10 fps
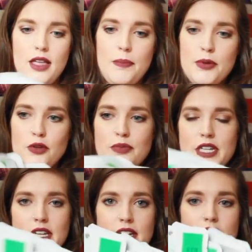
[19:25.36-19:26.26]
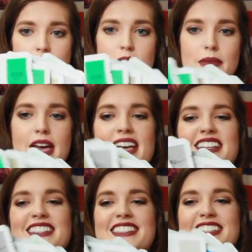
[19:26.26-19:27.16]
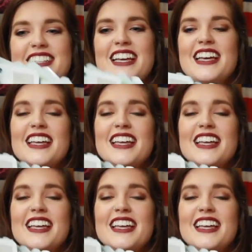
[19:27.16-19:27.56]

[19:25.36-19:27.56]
A poop ton of sheet masks.